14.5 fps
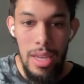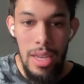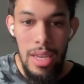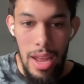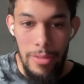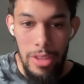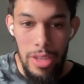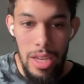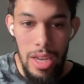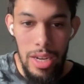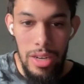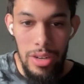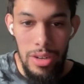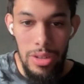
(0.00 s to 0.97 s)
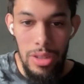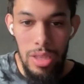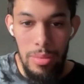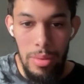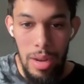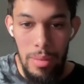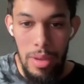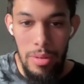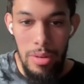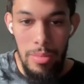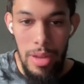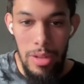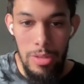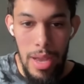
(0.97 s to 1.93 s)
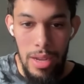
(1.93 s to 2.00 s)
and I have to cut it early, but I'm able to
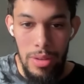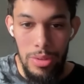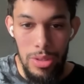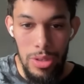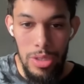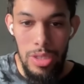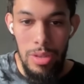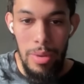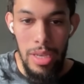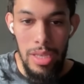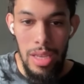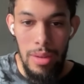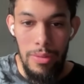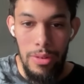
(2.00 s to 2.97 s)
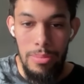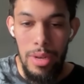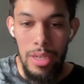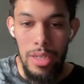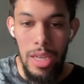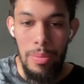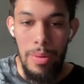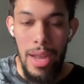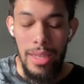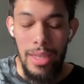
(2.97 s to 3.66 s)
bounce back and return to baseline for Monday